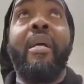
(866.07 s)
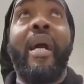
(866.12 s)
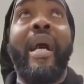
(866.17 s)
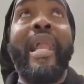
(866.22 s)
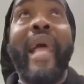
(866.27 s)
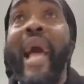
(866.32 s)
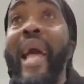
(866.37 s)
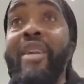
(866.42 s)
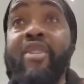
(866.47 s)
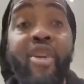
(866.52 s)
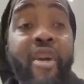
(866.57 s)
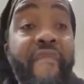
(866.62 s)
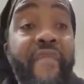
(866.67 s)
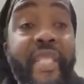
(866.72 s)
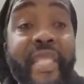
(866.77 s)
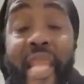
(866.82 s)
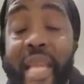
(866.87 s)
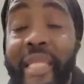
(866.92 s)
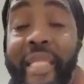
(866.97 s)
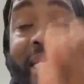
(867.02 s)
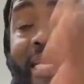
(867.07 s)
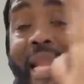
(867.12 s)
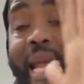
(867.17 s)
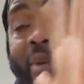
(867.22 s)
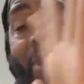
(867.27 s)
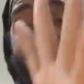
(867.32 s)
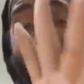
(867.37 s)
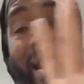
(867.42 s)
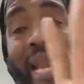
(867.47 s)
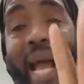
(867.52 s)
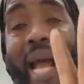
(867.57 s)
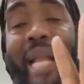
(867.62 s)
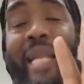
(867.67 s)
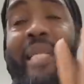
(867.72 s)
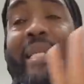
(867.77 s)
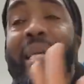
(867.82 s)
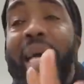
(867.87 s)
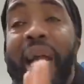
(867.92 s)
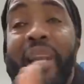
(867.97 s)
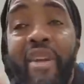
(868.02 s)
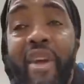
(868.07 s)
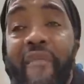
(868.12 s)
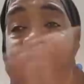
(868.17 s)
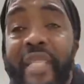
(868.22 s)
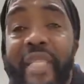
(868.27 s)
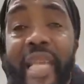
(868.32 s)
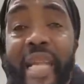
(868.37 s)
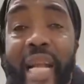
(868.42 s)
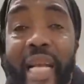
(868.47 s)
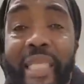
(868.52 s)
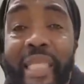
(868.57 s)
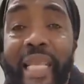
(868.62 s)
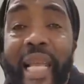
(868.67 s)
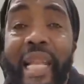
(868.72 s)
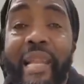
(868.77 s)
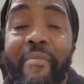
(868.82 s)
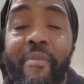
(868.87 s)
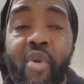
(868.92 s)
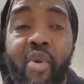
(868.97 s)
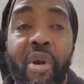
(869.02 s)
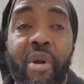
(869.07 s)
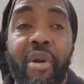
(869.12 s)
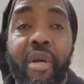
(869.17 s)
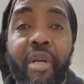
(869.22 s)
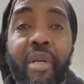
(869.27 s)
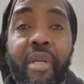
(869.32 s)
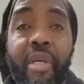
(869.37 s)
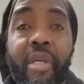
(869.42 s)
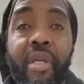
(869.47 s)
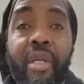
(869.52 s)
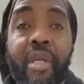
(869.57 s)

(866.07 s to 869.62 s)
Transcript: And I don't even think see that one hand. I don't even think I say anymore.